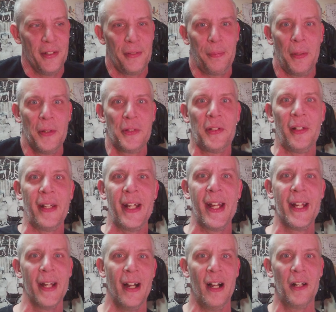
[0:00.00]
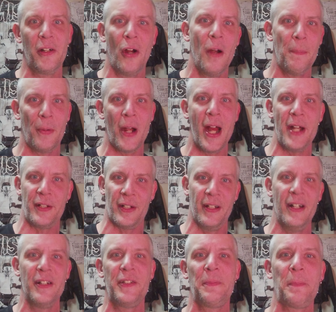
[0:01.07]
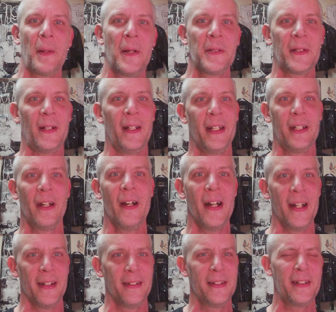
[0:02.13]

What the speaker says: supposedly a corporation, they're supposedly good.